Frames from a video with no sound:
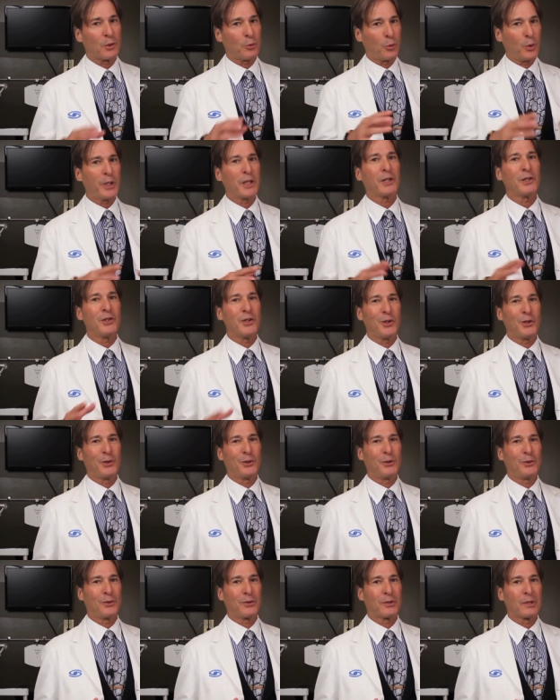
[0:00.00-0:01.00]
that we can
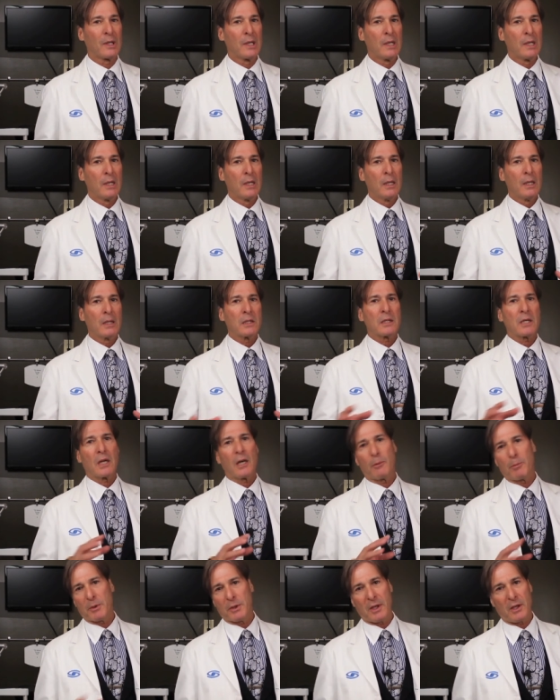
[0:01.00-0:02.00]
use to
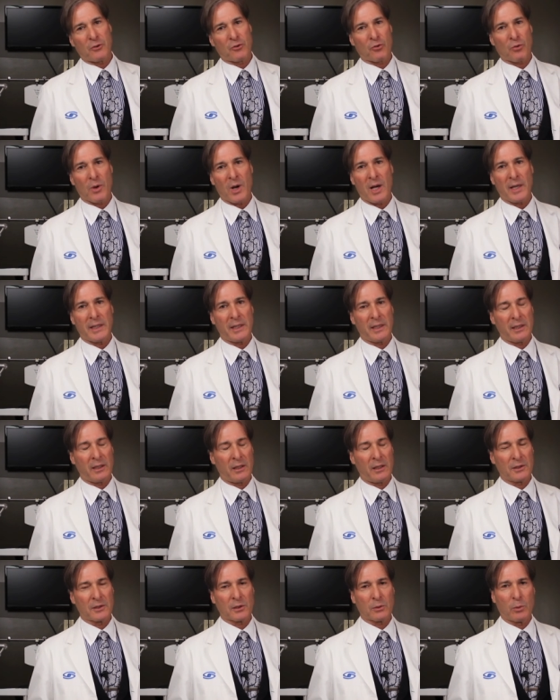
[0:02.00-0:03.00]
help with that dry eye
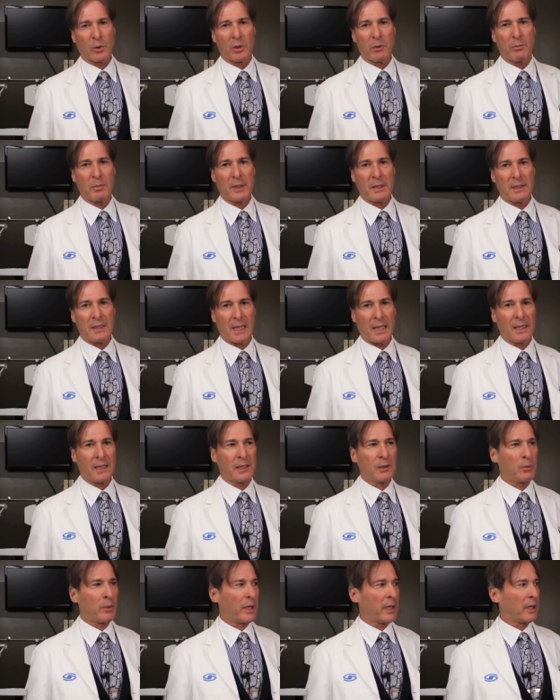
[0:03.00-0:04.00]
also, whether it be
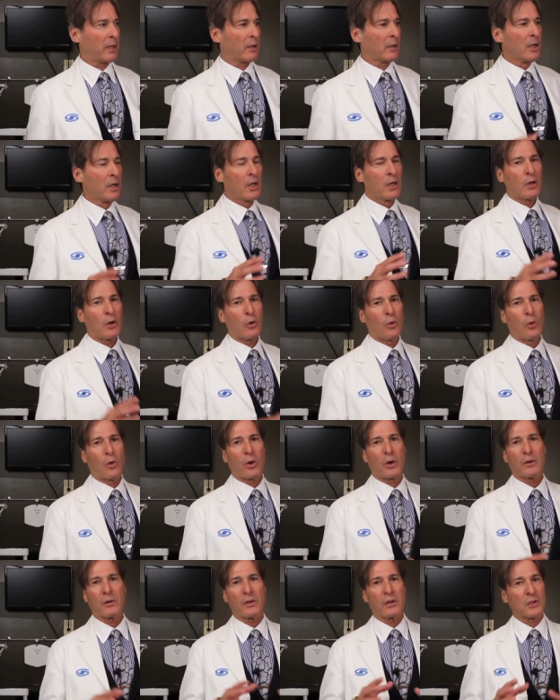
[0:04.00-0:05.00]
daily wear
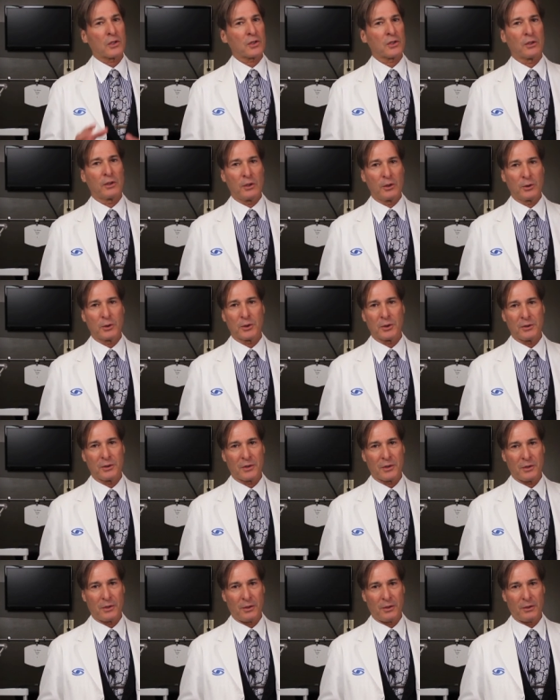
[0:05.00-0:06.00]
or the
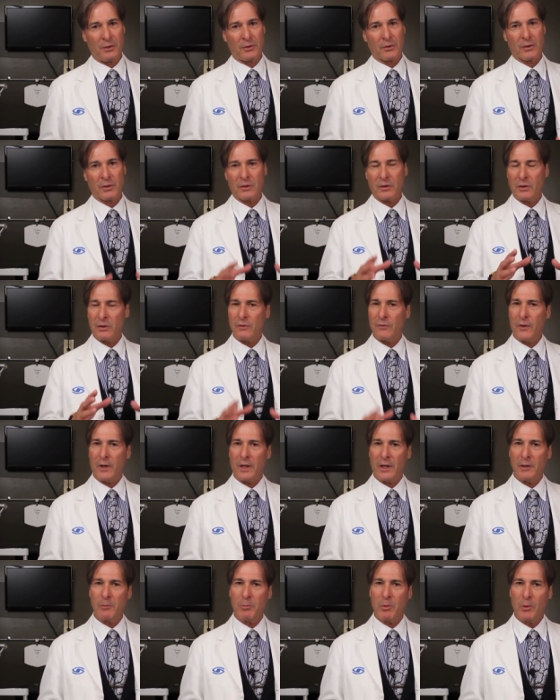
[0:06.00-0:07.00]
solutions you use, because it's
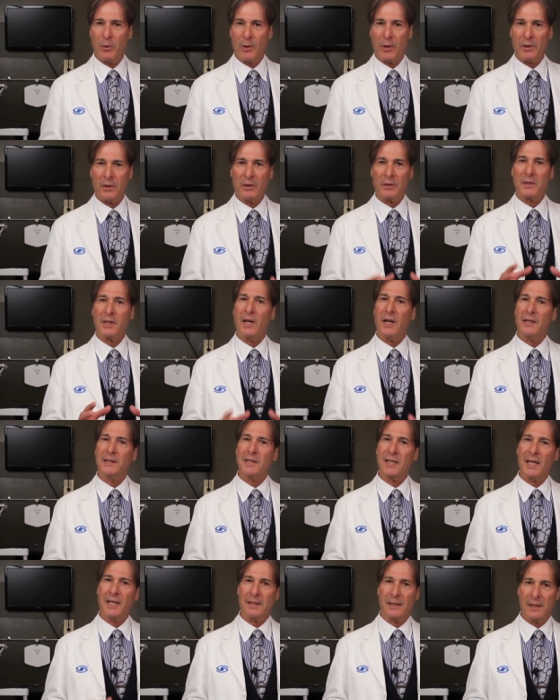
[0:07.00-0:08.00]
very important on
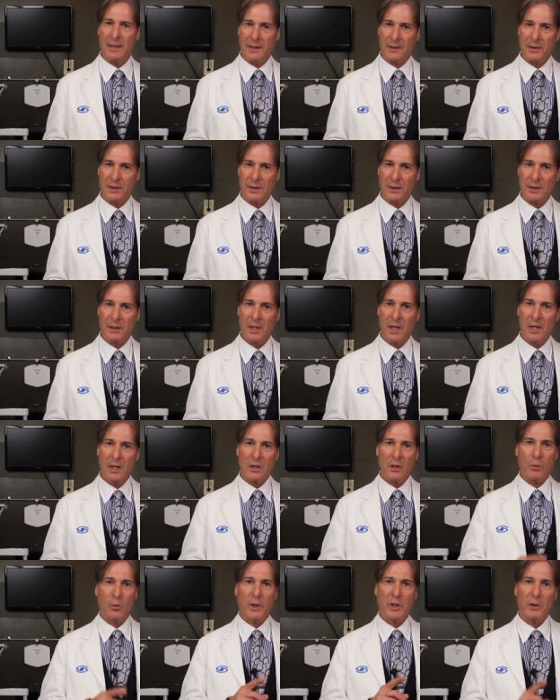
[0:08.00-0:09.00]
contact lenses,
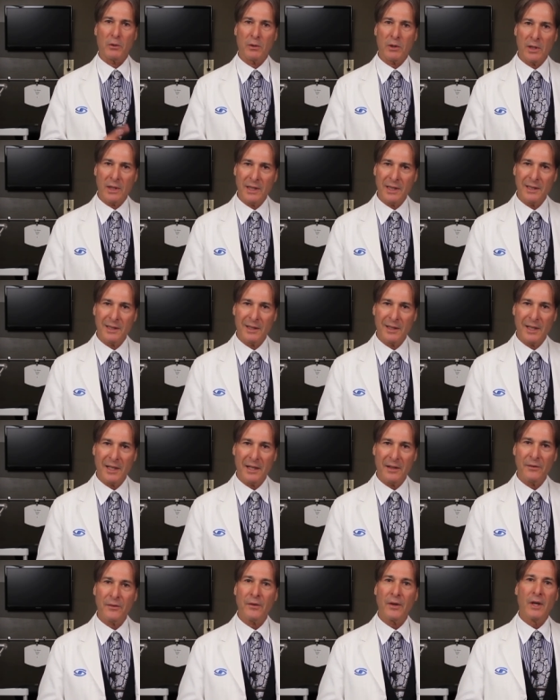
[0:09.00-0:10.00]
the way you clean the
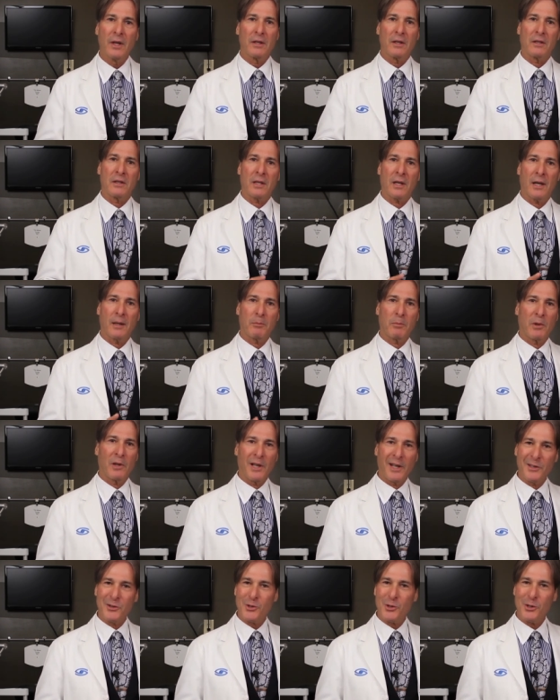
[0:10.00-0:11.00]
lens, the type
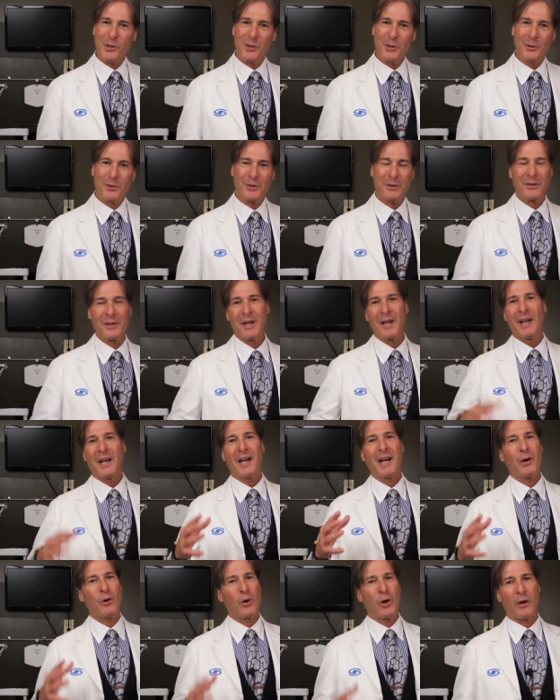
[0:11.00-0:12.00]
lens you're using,
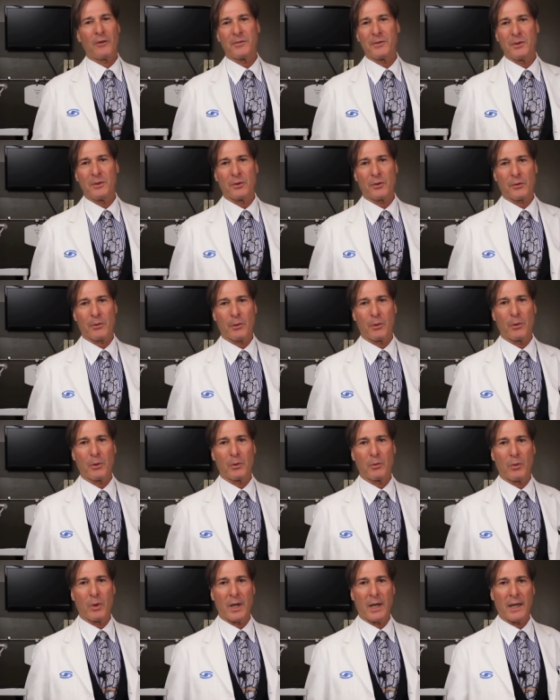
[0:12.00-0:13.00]
how often you throw
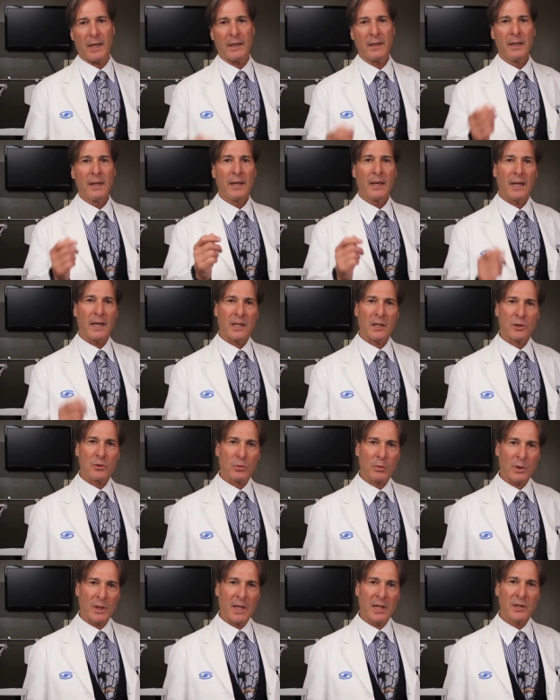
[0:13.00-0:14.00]
it away, and
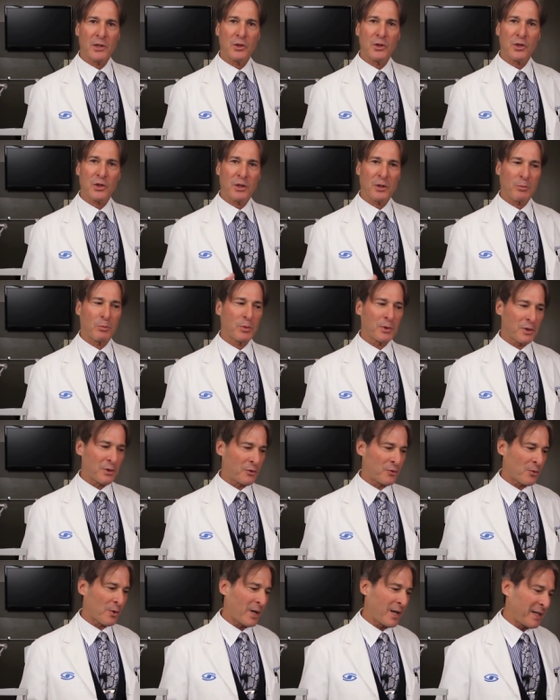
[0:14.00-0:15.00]
its relationship with
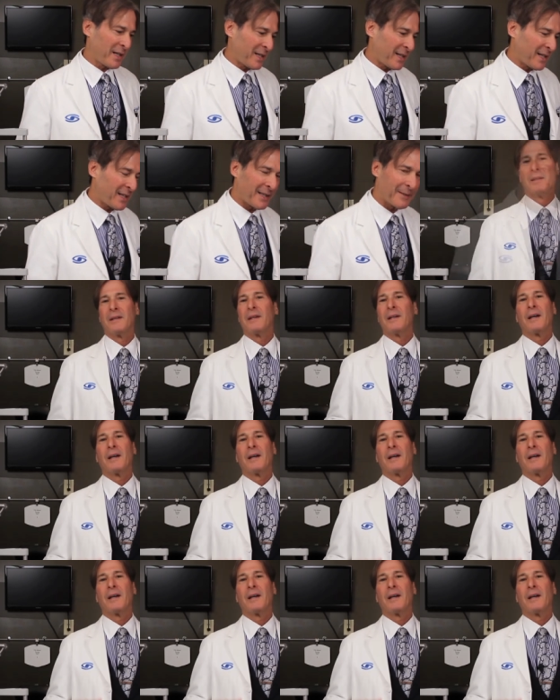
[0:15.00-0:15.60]
the dry eye.